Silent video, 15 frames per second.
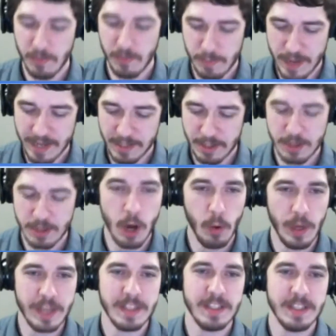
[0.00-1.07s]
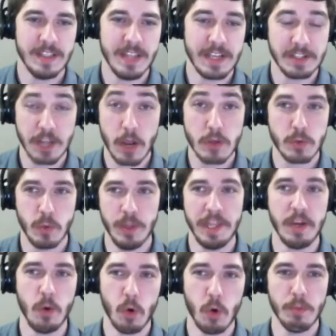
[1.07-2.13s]
been, you know, that sounds really
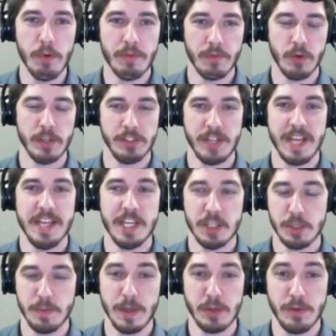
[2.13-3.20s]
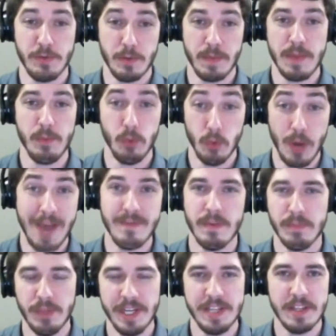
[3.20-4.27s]
horrible for us saying this, especially for people who
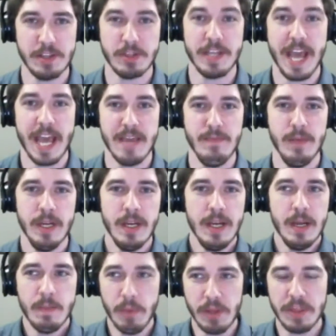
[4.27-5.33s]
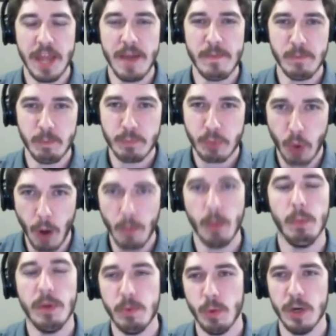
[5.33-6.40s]
haven't played this game, but that
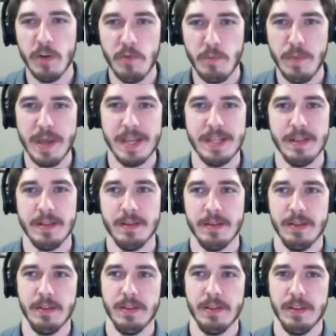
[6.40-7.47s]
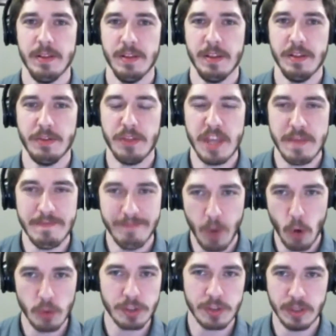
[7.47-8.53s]
probably would have been the
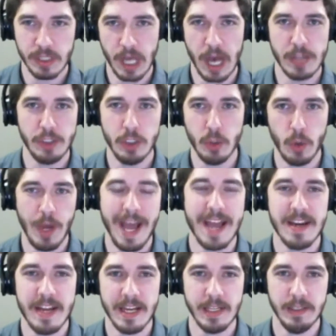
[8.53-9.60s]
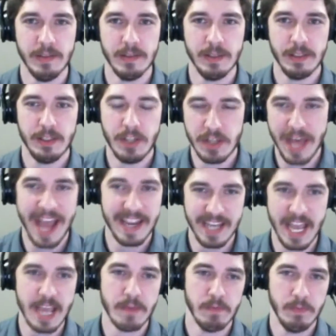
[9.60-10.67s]
most logical ending to that
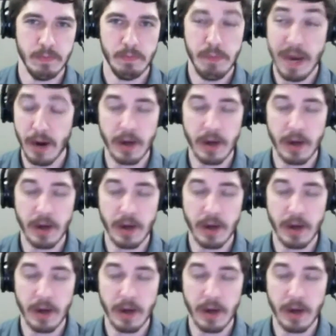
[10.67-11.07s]
game, period.